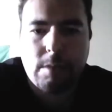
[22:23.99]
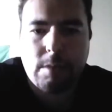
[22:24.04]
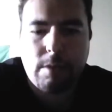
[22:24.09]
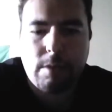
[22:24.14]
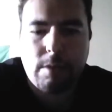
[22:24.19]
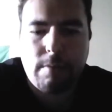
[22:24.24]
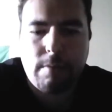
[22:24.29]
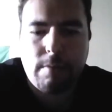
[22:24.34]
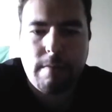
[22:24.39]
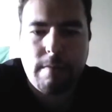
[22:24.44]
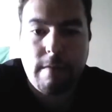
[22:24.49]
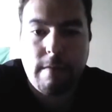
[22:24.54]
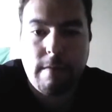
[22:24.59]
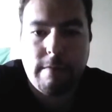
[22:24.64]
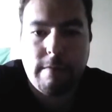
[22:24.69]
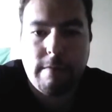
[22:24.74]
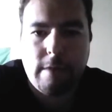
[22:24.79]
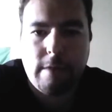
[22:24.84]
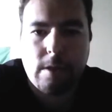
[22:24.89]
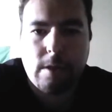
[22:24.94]
So
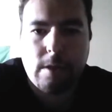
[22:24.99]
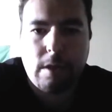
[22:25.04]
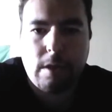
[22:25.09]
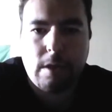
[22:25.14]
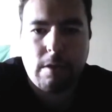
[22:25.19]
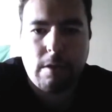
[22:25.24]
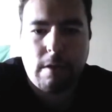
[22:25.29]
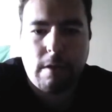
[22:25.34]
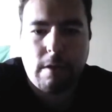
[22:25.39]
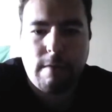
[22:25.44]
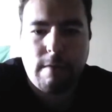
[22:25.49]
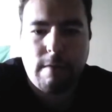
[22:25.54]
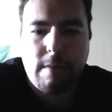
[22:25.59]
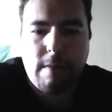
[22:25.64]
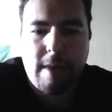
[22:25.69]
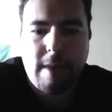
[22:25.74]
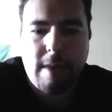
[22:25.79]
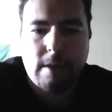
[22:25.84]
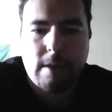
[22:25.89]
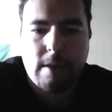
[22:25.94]
feel free to send along your
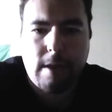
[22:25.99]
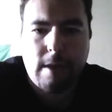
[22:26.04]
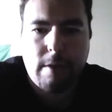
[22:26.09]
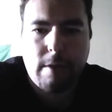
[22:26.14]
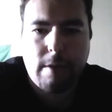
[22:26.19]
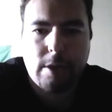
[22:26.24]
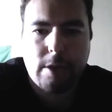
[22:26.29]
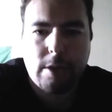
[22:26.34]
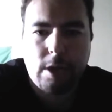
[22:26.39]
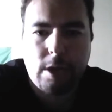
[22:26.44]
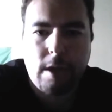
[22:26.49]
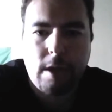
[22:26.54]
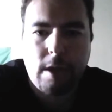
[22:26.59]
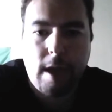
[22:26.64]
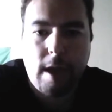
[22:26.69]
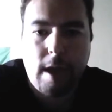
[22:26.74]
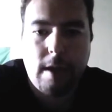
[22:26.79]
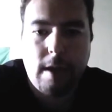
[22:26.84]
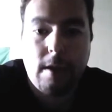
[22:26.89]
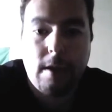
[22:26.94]
feedback to that
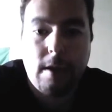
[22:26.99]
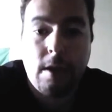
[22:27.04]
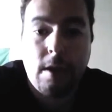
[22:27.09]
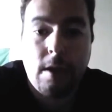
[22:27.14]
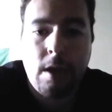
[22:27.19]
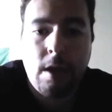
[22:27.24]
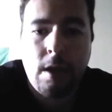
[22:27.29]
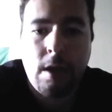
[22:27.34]
question, and